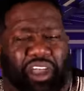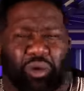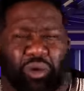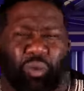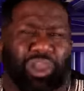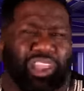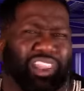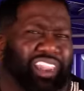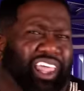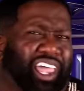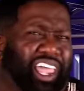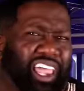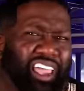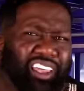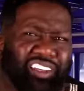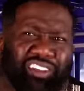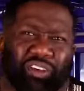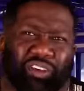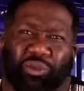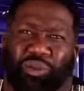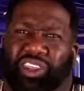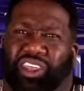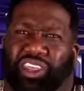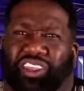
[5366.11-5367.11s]
We
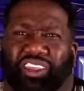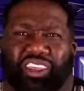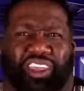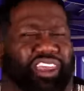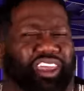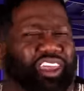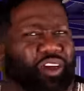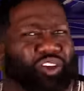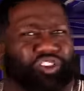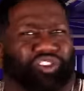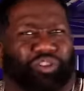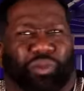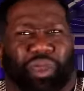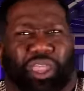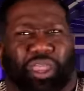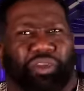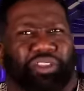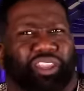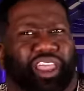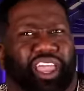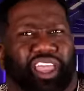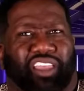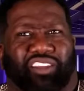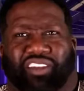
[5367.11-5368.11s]
lazy, we did what you
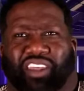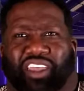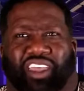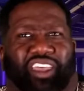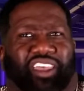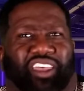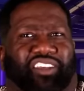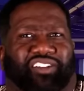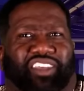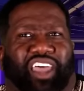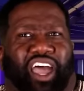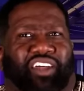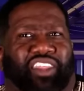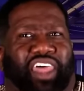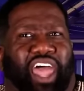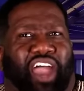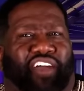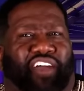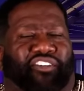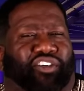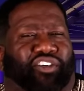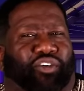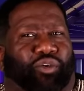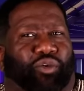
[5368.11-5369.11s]
mean lazy? South
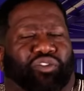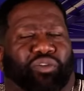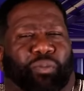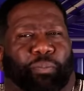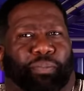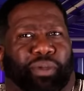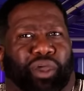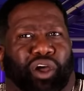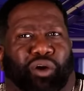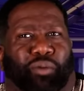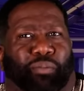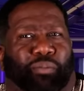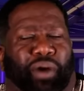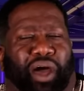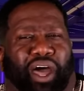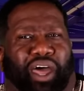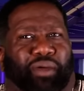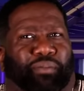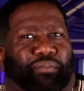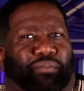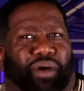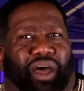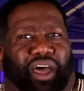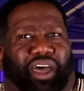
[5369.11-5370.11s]
Africa was built
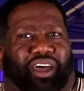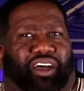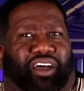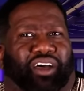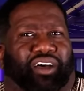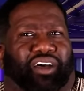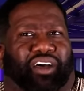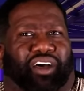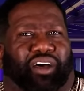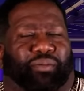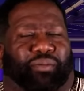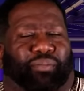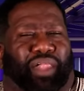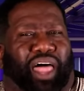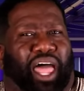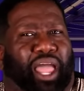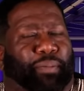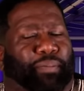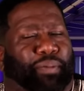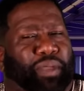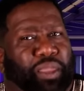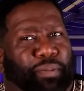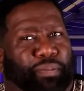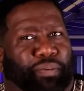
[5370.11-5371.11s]
by by uh, uh,
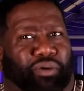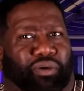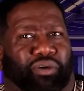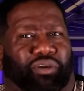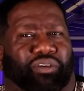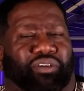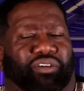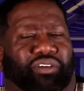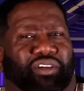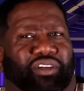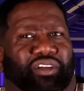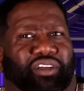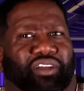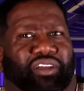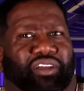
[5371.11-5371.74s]
black people.